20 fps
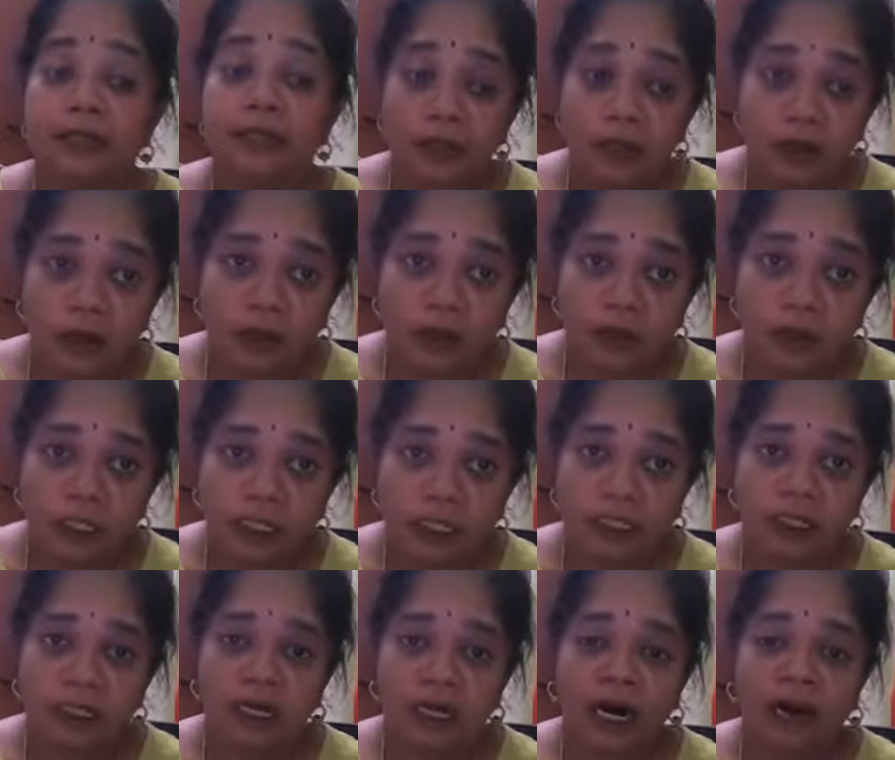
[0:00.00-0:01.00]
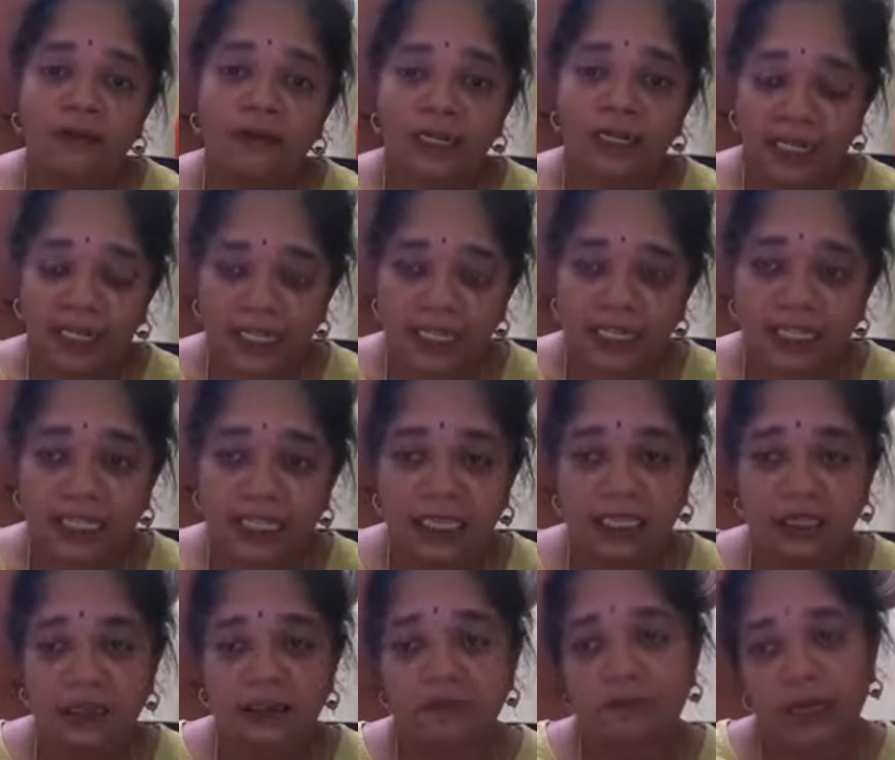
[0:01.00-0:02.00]
So uh, our king
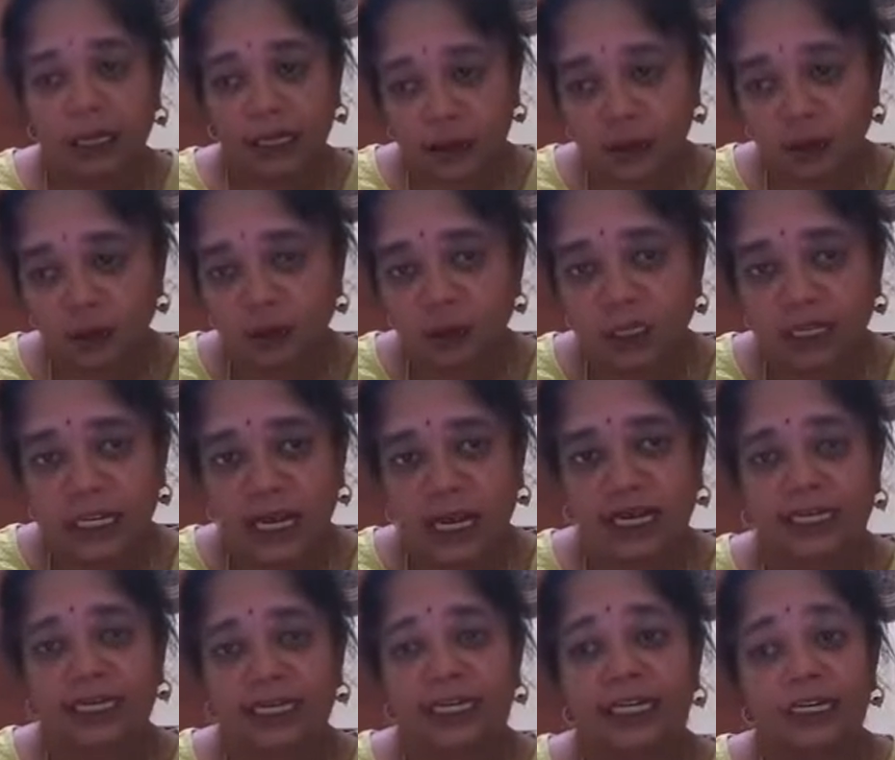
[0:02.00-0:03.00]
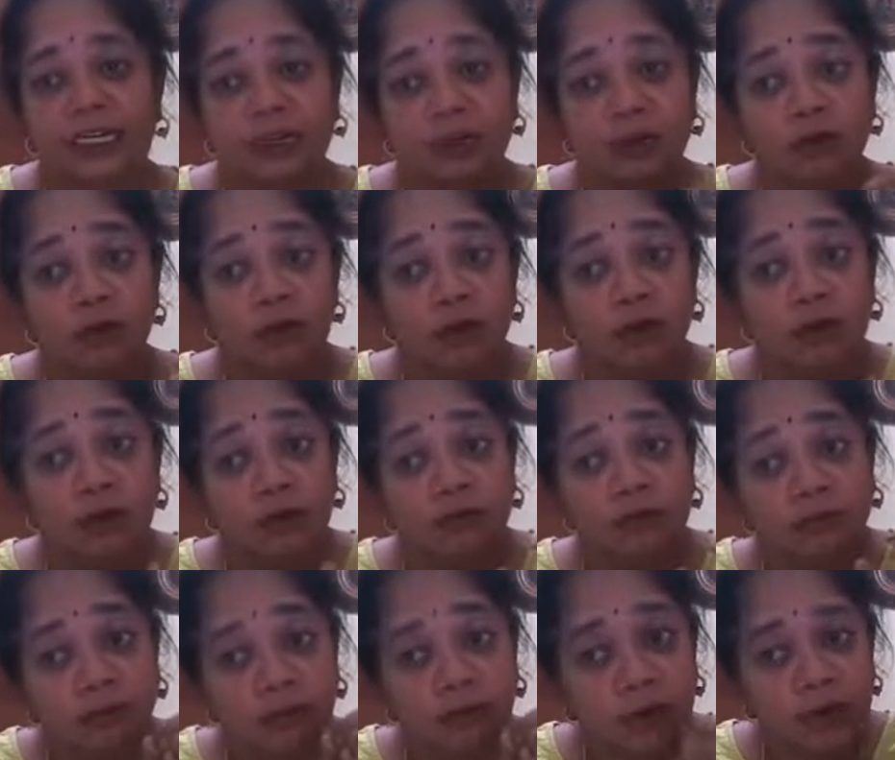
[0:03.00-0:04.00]
Chandragupta too decided to
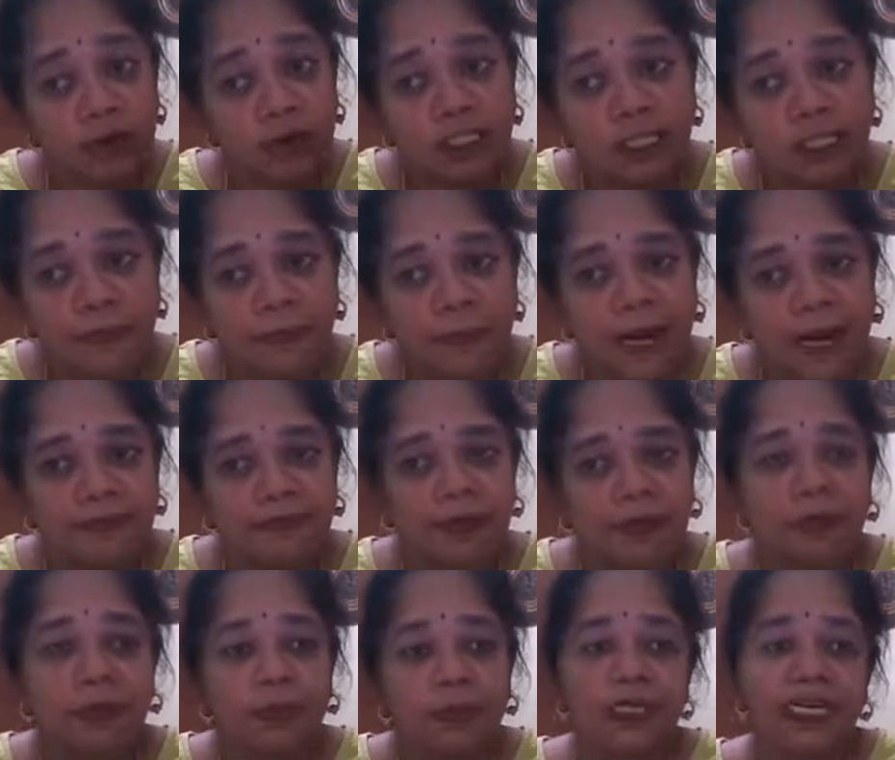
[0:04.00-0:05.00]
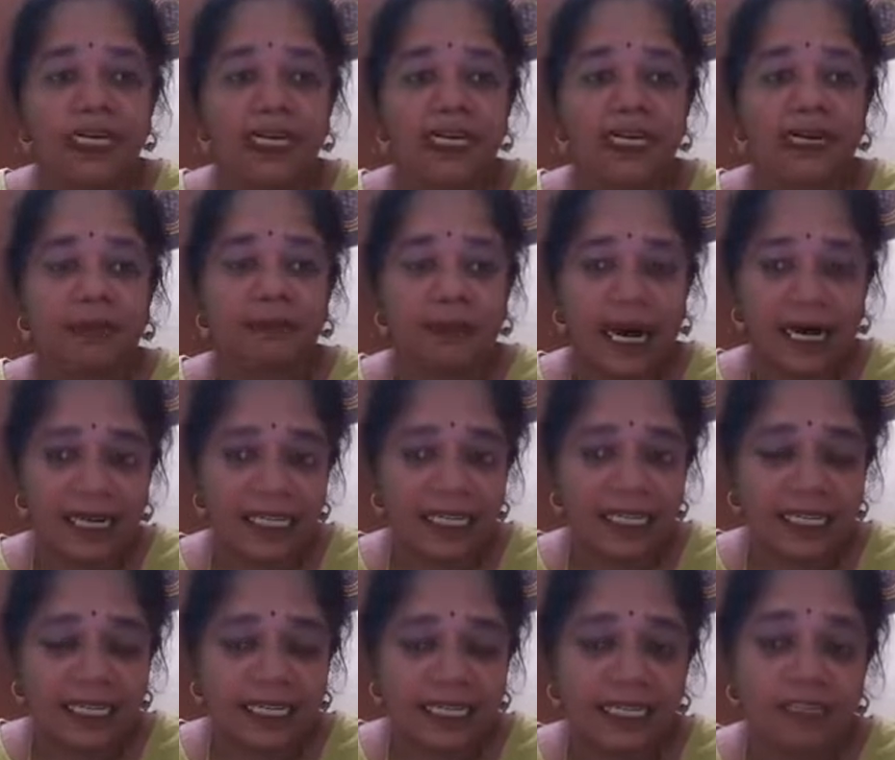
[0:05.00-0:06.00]
forge a political marriage
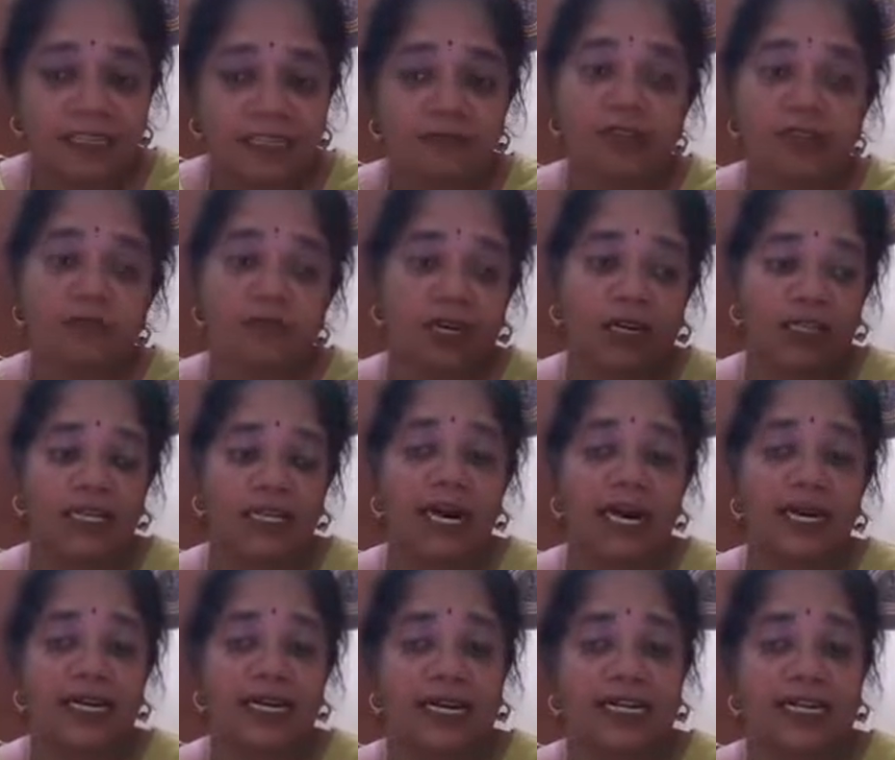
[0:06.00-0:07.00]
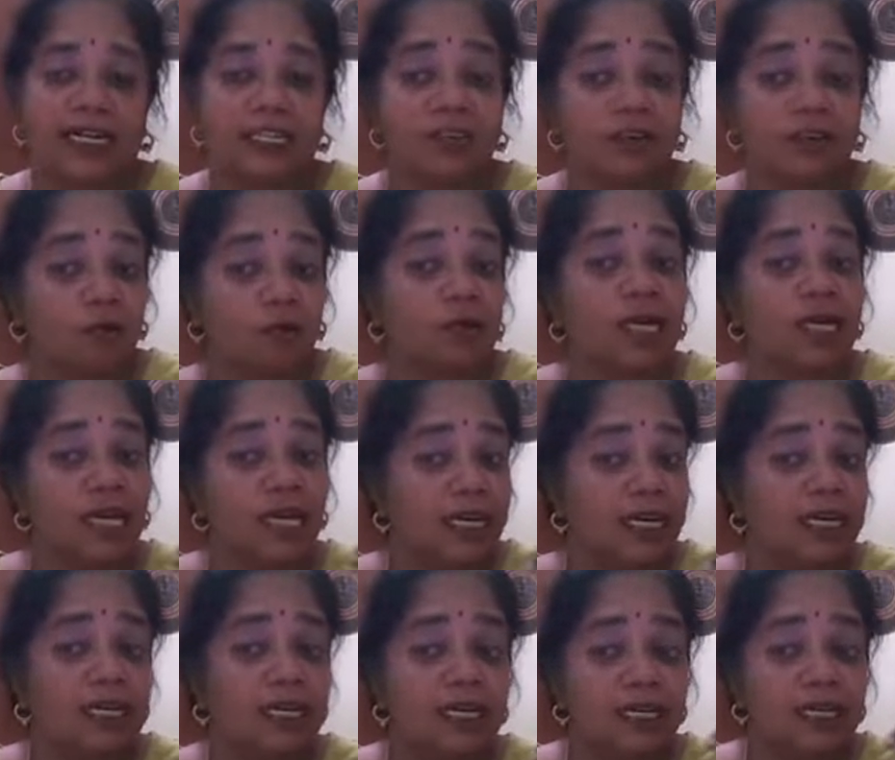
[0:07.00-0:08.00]
alliance with Vakataka and Ashi so that
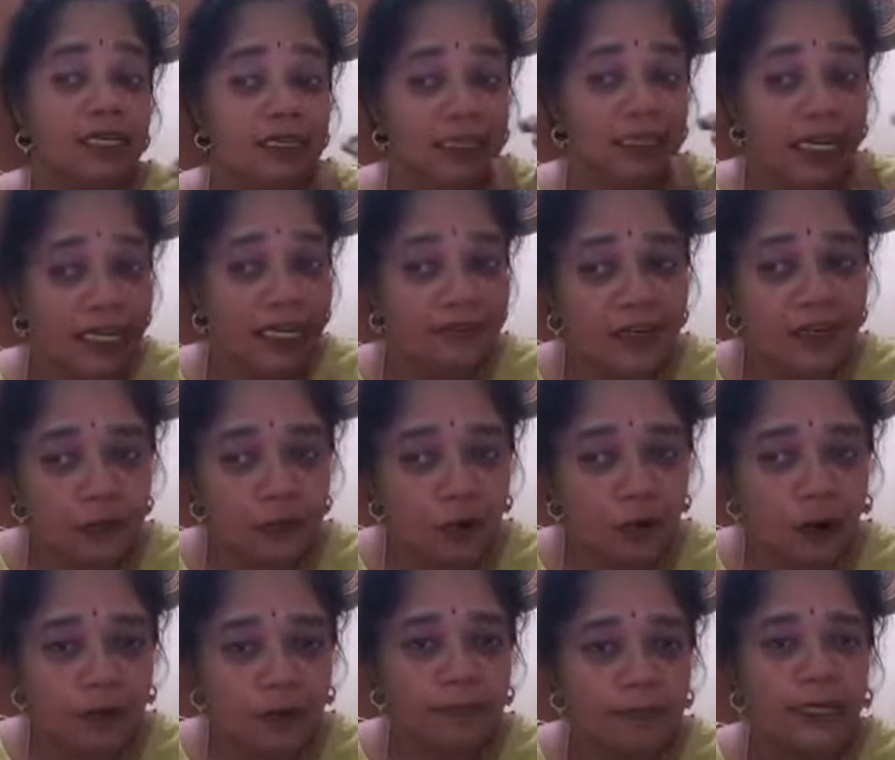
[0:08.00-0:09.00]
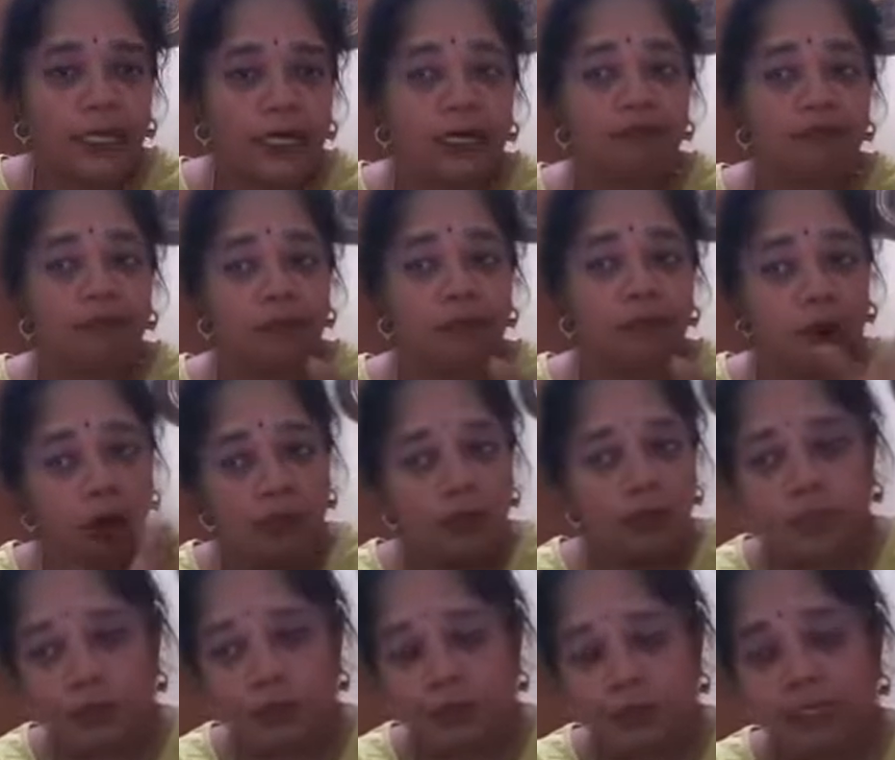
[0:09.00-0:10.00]
they will not become
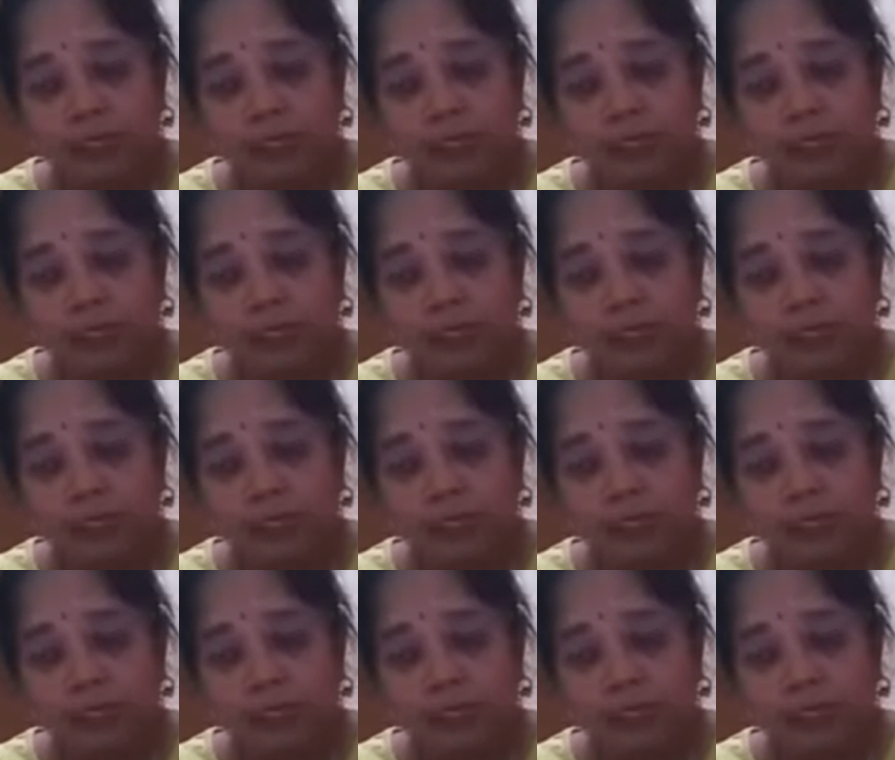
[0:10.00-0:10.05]
thorns to